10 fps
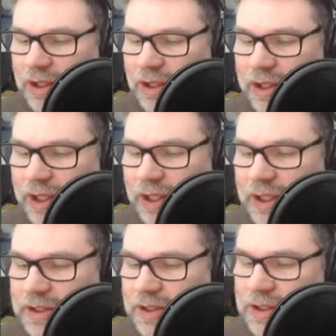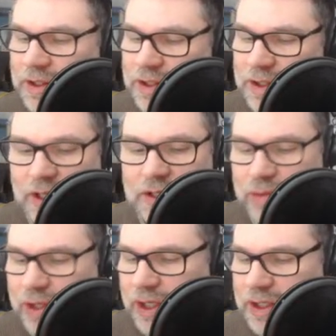Okay, that's not as
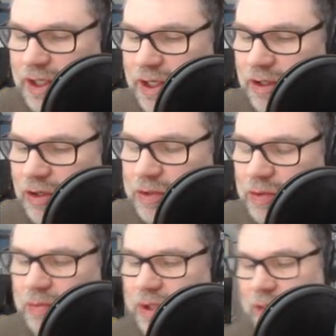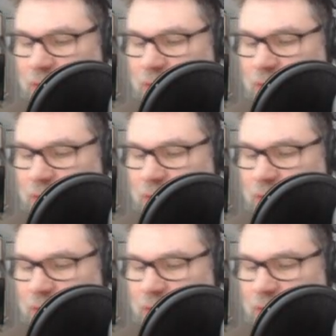pretty as I hoped it would be,